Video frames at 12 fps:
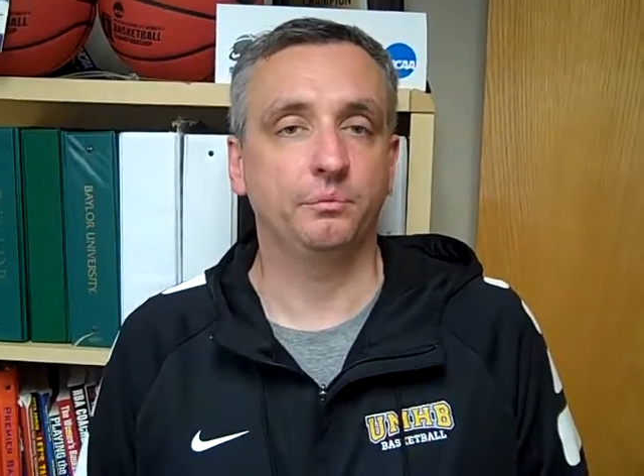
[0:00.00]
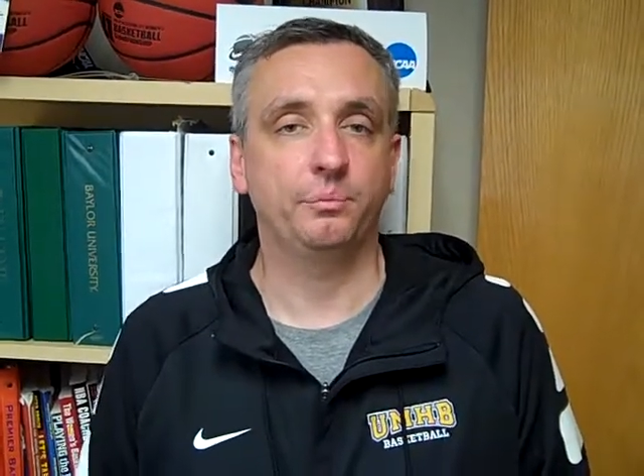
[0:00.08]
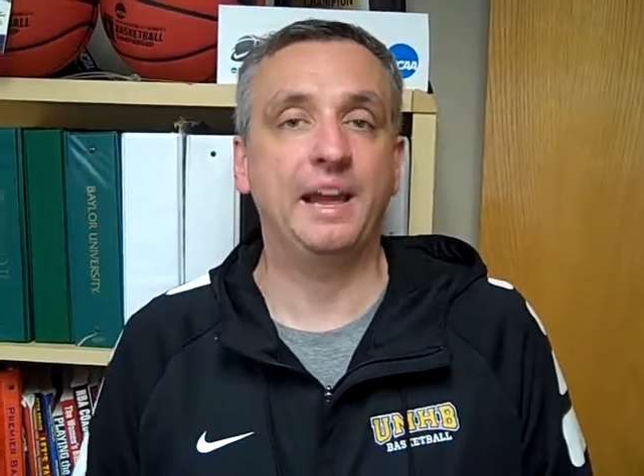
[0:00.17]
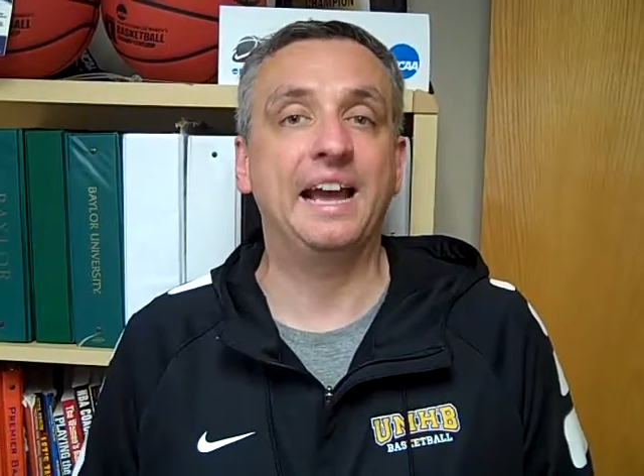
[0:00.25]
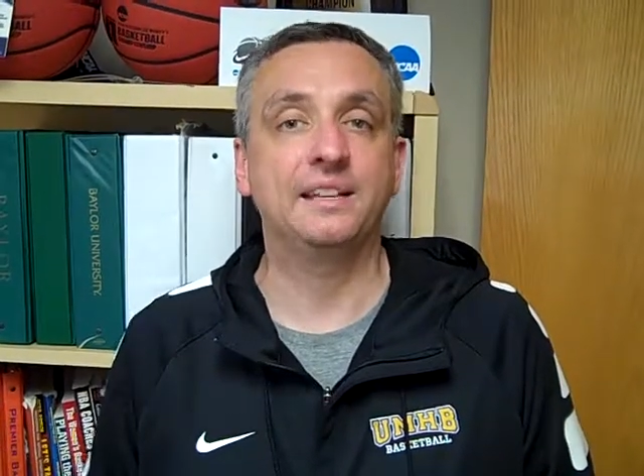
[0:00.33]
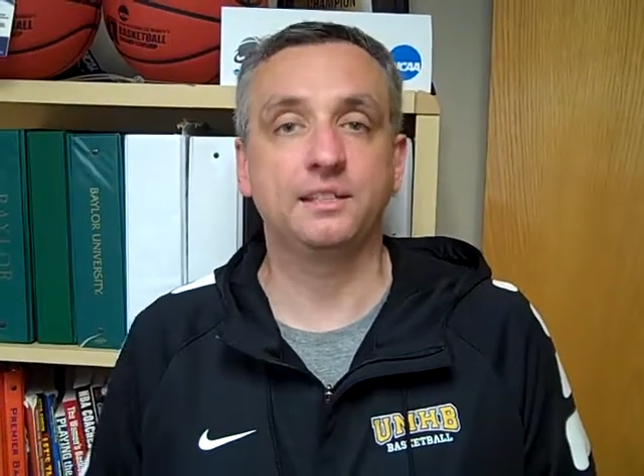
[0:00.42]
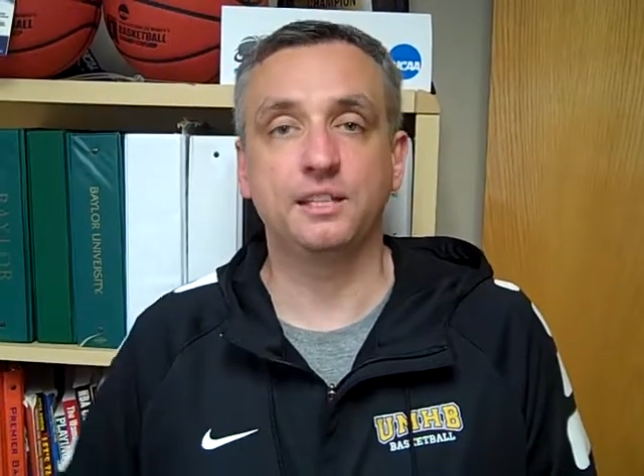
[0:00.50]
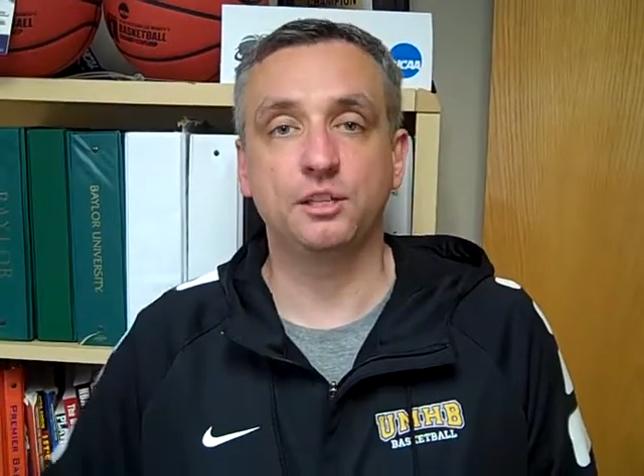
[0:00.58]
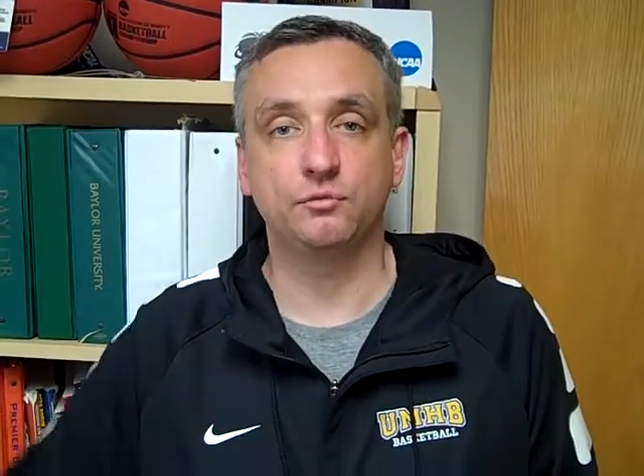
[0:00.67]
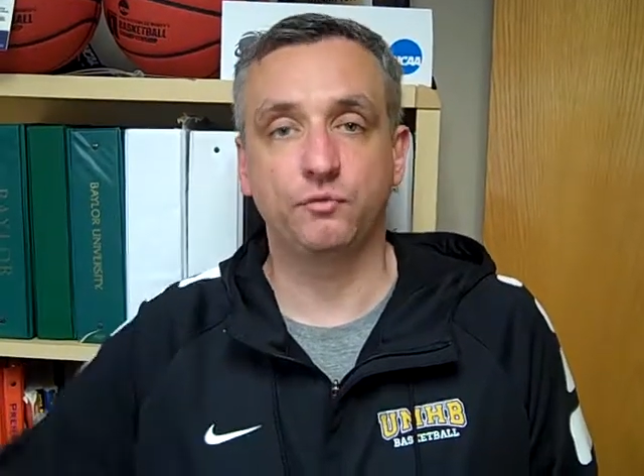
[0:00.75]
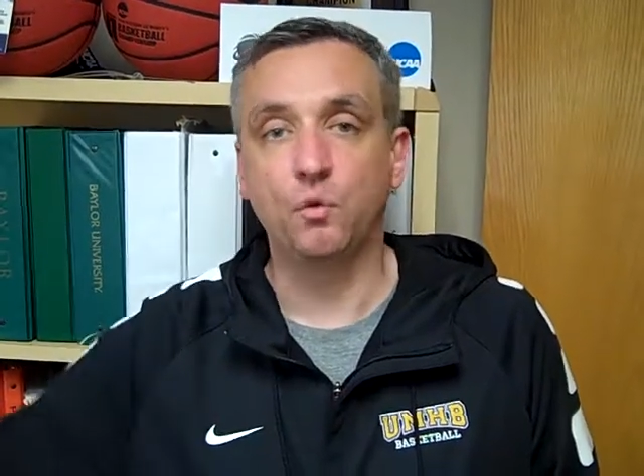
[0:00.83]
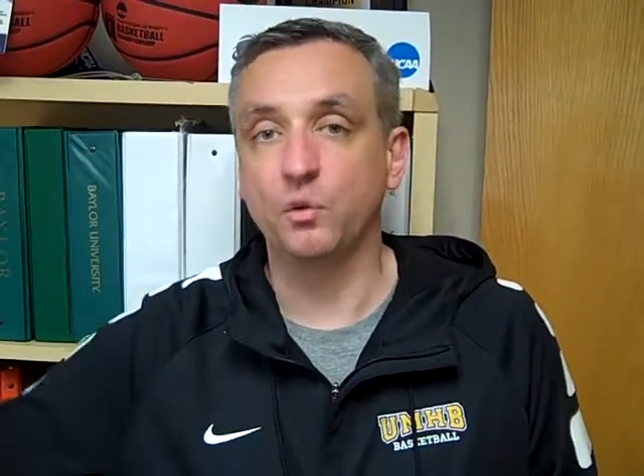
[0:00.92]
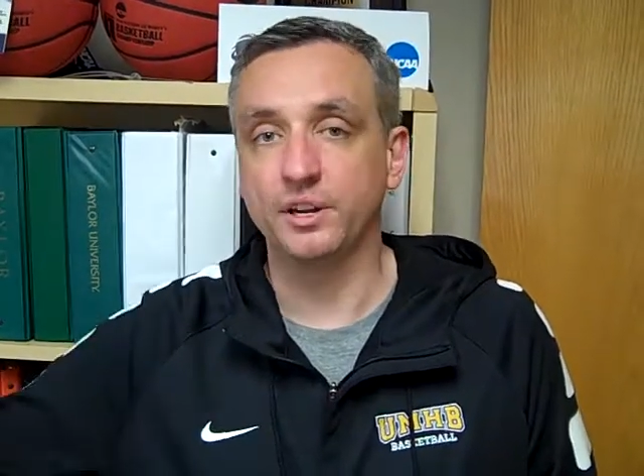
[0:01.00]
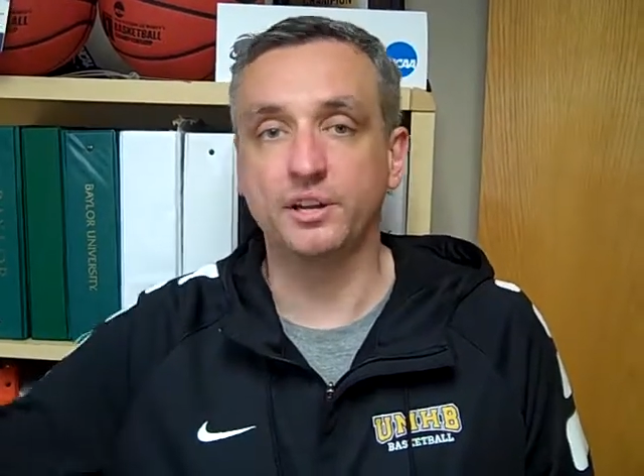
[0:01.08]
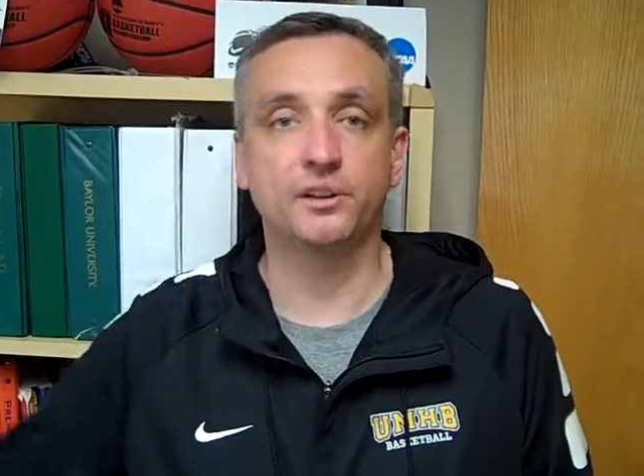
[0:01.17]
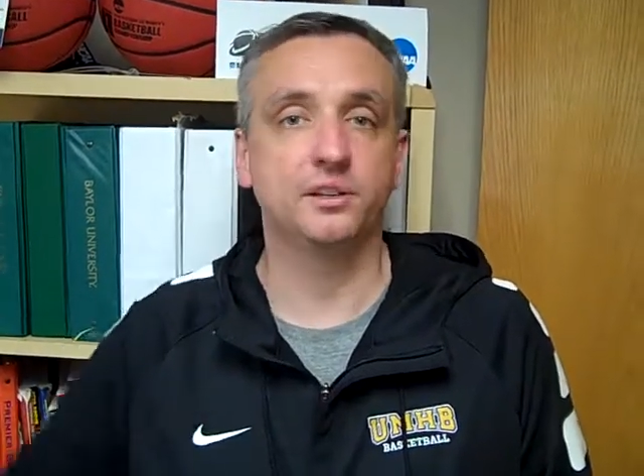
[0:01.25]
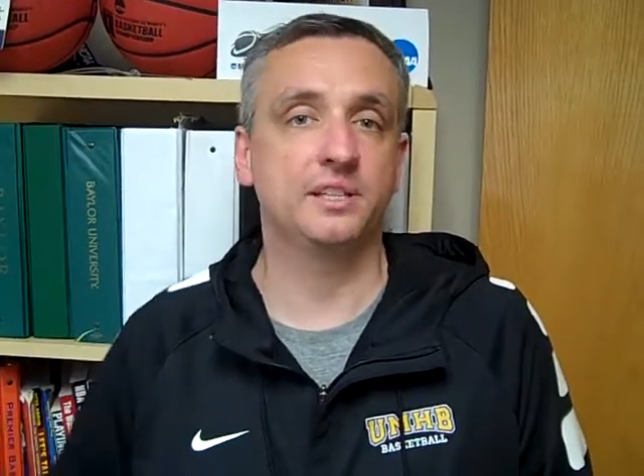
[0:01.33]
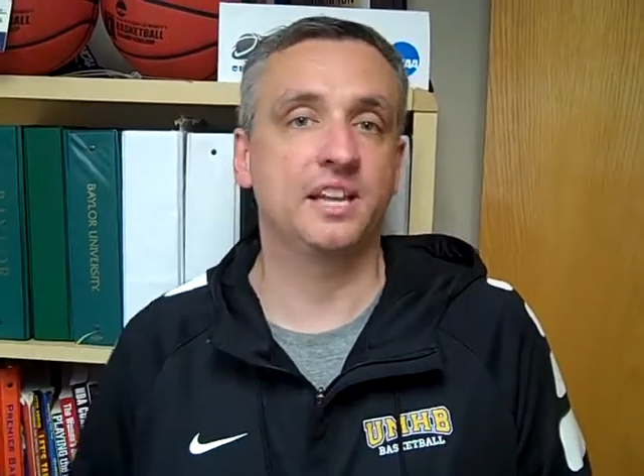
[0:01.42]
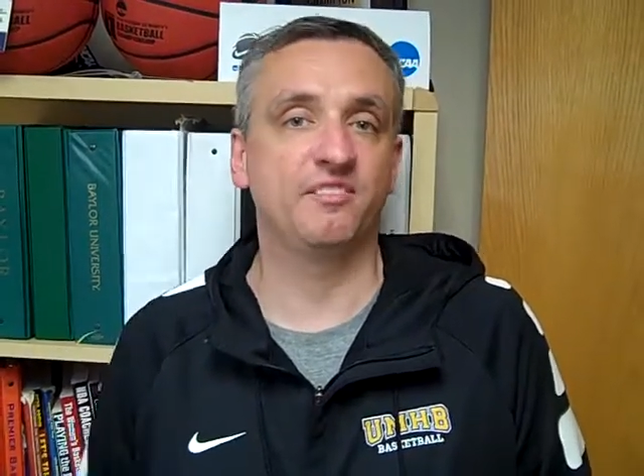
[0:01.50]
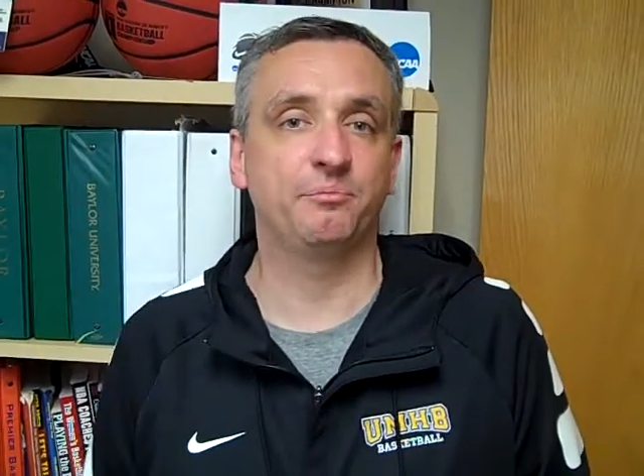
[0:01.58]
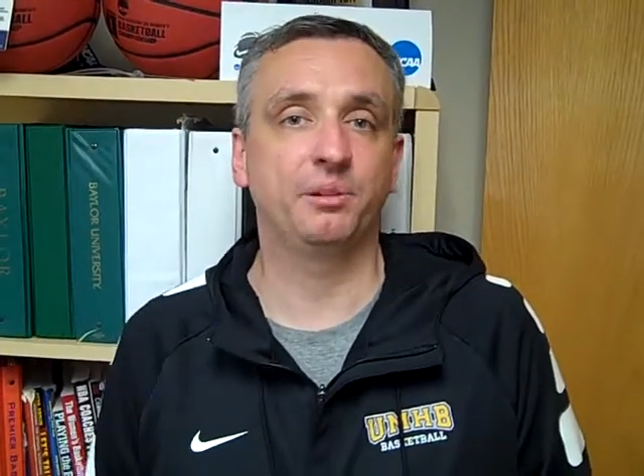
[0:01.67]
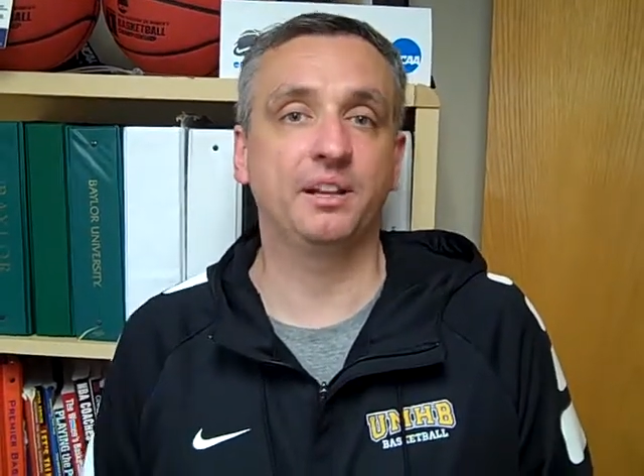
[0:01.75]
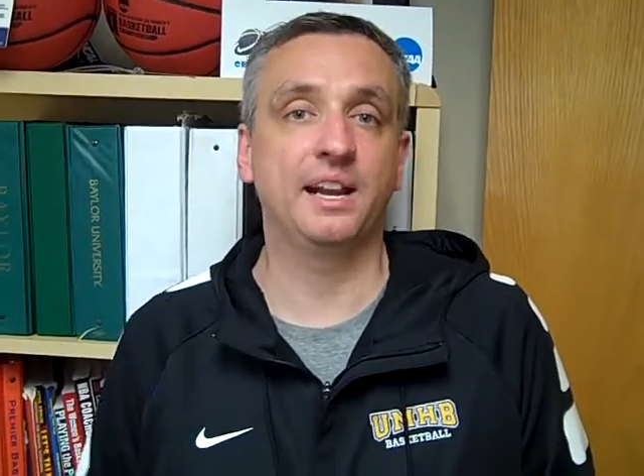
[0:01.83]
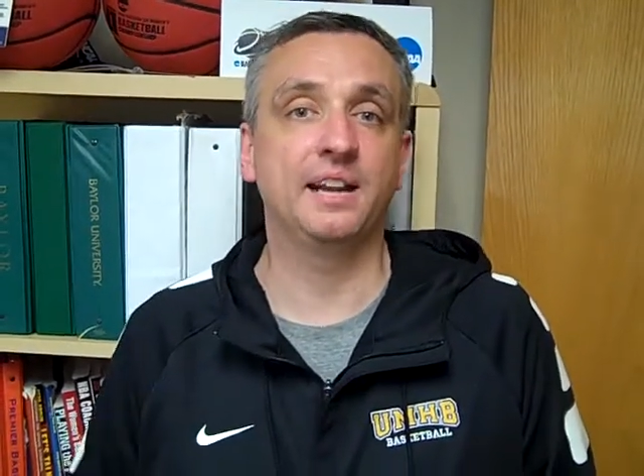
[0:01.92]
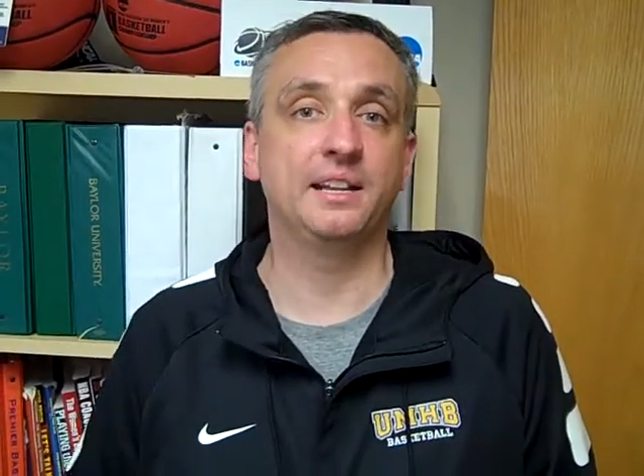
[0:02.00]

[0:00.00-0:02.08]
past these 4 years they've played,